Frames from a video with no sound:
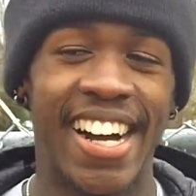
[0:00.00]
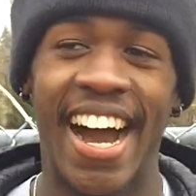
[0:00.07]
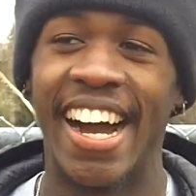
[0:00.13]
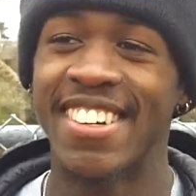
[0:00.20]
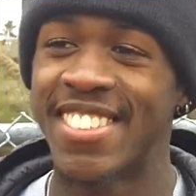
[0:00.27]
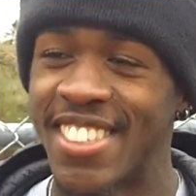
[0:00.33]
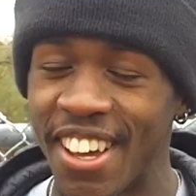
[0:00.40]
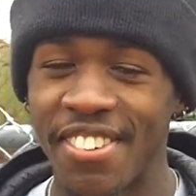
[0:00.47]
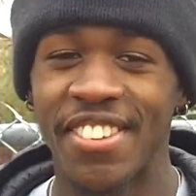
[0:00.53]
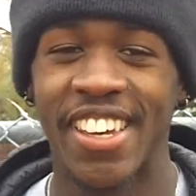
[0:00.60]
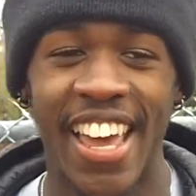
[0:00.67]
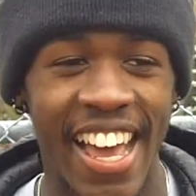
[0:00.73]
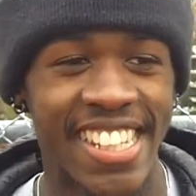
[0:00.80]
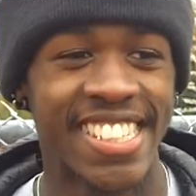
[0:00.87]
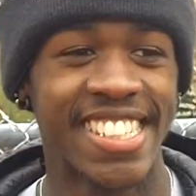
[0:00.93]
I was
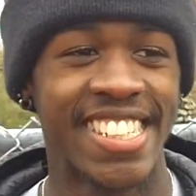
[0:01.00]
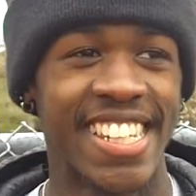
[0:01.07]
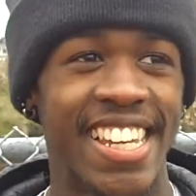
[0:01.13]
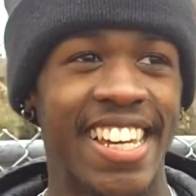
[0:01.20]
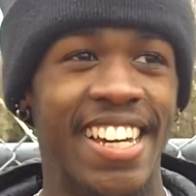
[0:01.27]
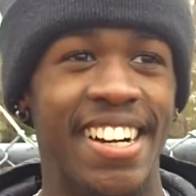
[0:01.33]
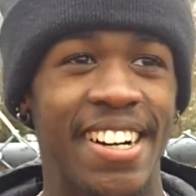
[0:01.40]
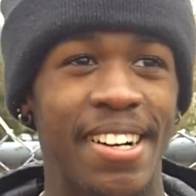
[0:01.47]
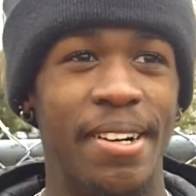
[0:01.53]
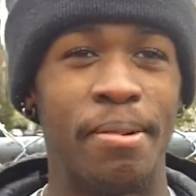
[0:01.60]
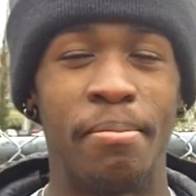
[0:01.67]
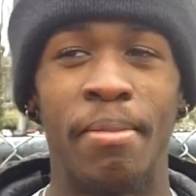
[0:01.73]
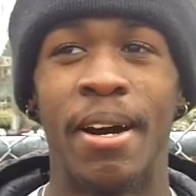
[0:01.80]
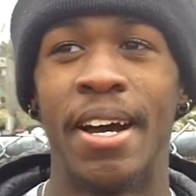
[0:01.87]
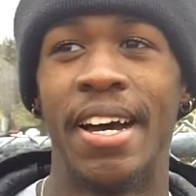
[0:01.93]
definitely hesitant.
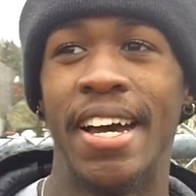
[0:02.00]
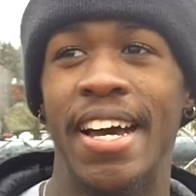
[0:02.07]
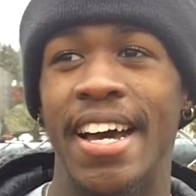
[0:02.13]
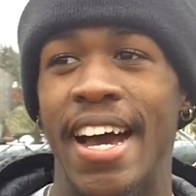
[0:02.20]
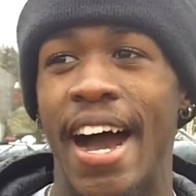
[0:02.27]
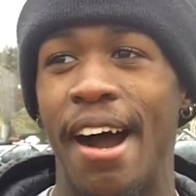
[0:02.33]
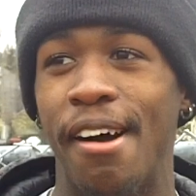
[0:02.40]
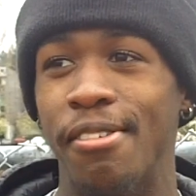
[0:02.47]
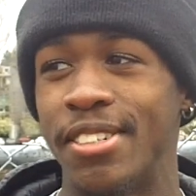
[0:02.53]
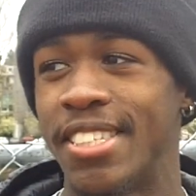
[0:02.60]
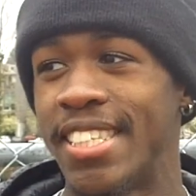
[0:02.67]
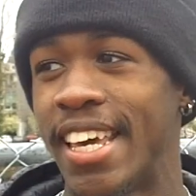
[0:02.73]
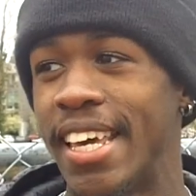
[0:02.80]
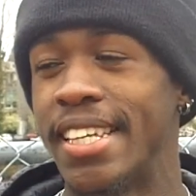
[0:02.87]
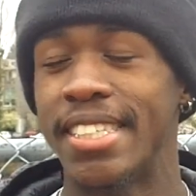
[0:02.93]
I would
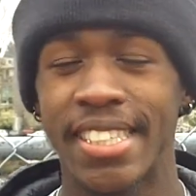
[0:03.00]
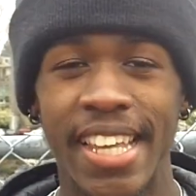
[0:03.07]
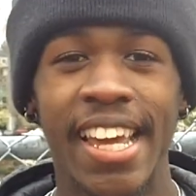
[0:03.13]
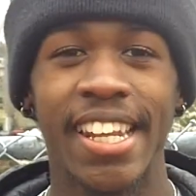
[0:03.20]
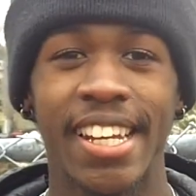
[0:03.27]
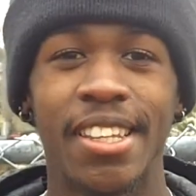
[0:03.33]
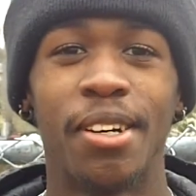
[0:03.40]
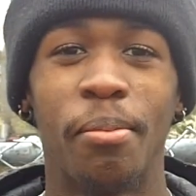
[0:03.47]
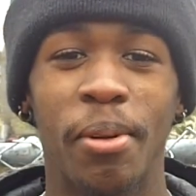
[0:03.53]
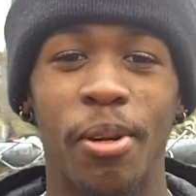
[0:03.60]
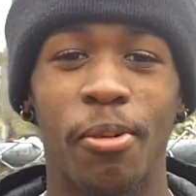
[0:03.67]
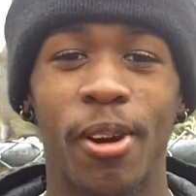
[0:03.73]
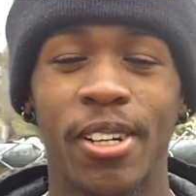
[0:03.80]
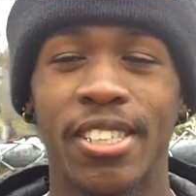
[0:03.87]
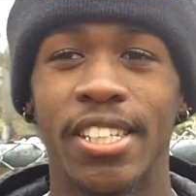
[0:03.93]
say it's taking a little bit
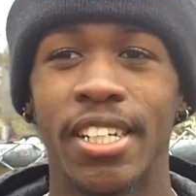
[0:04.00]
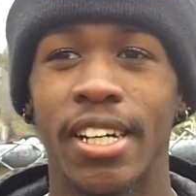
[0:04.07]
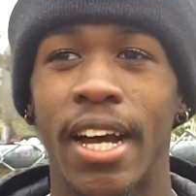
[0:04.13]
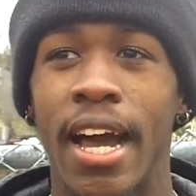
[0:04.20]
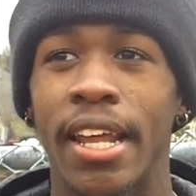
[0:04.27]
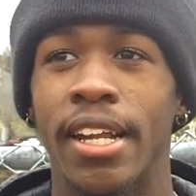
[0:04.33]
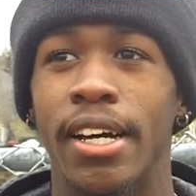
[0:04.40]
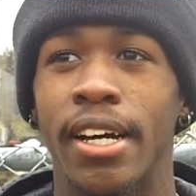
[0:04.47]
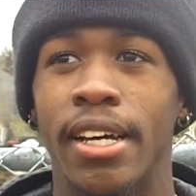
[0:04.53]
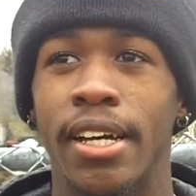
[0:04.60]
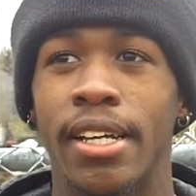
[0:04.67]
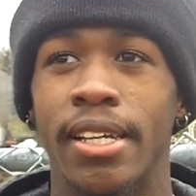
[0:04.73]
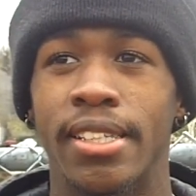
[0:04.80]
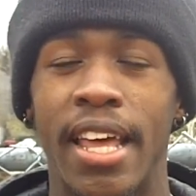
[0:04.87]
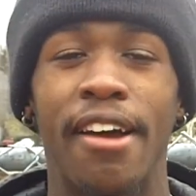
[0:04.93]
of work to kind of
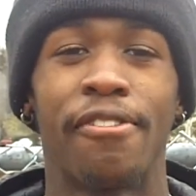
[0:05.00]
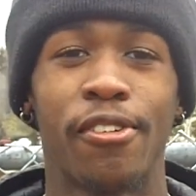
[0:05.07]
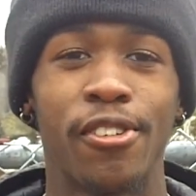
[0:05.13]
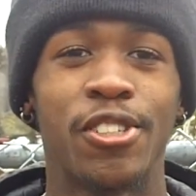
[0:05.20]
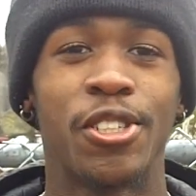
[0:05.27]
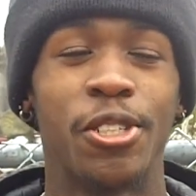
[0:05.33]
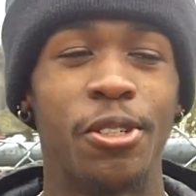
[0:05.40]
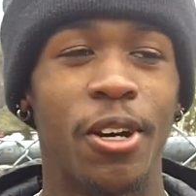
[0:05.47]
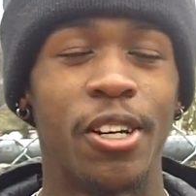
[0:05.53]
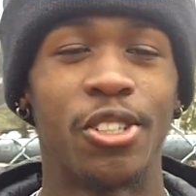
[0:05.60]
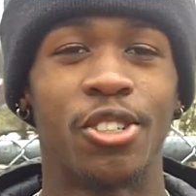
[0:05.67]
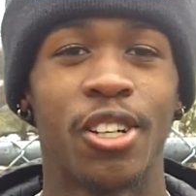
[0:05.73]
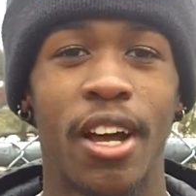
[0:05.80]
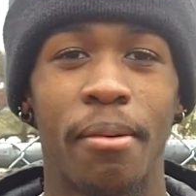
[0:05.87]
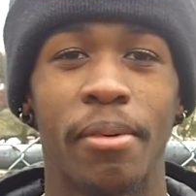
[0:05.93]
that first
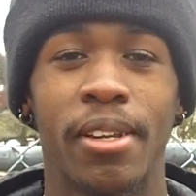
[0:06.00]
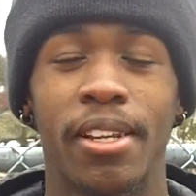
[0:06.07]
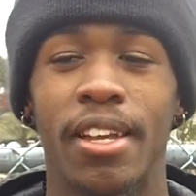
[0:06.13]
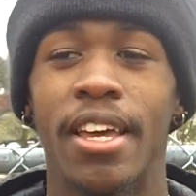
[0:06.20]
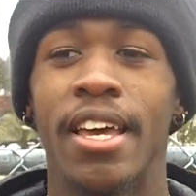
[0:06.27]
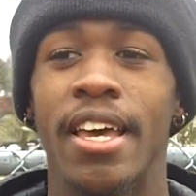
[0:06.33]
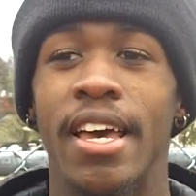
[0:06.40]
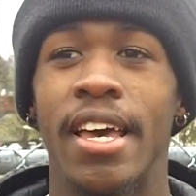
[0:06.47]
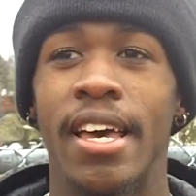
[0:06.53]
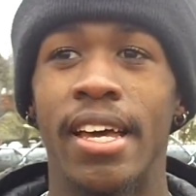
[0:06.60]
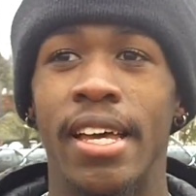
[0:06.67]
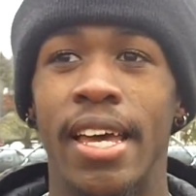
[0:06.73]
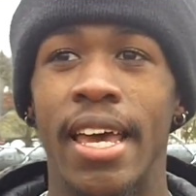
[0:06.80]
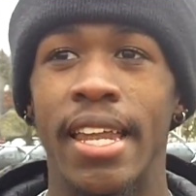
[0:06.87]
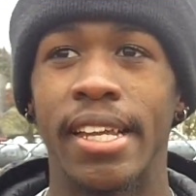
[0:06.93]
200 coming
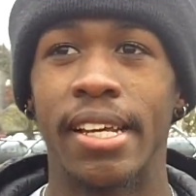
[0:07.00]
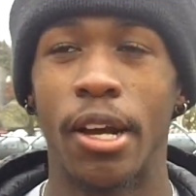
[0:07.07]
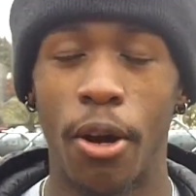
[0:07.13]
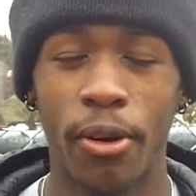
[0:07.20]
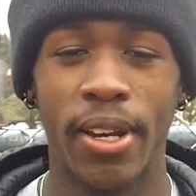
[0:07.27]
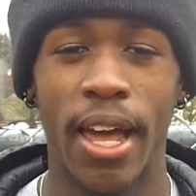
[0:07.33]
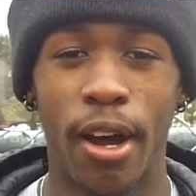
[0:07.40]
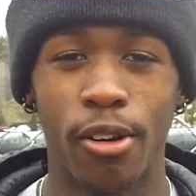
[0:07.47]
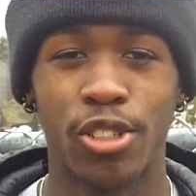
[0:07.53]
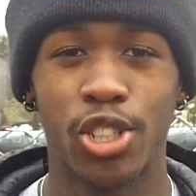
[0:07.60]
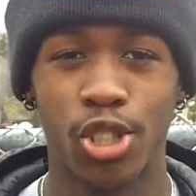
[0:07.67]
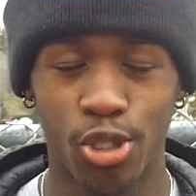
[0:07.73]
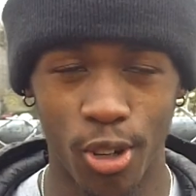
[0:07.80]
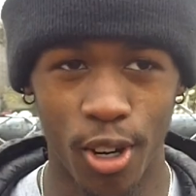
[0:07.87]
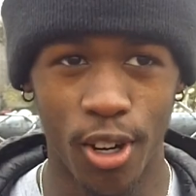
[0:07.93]
and going out
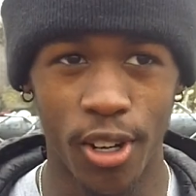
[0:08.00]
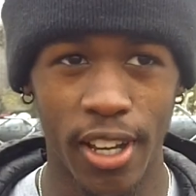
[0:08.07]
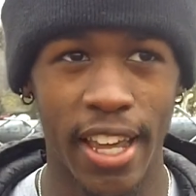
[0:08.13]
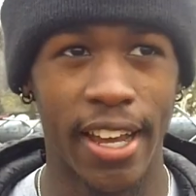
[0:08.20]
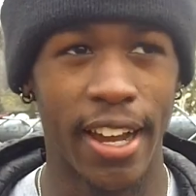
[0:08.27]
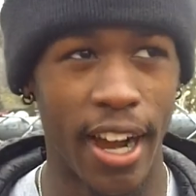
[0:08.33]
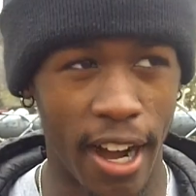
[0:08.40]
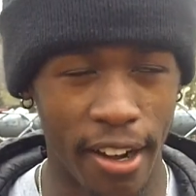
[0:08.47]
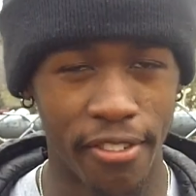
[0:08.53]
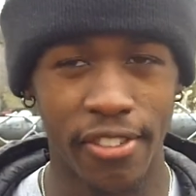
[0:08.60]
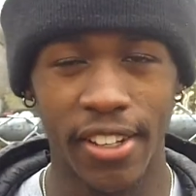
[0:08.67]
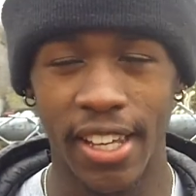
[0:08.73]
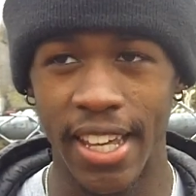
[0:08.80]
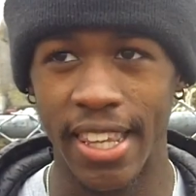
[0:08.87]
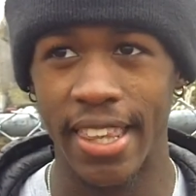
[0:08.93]
strong and
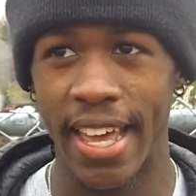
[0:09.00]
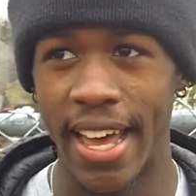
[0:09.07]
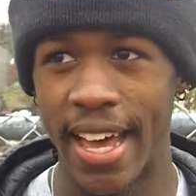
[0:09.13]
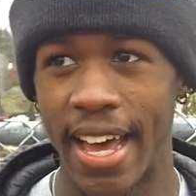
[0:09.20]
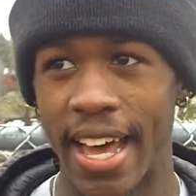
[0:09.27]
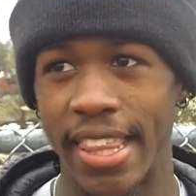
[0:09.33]
confident in that.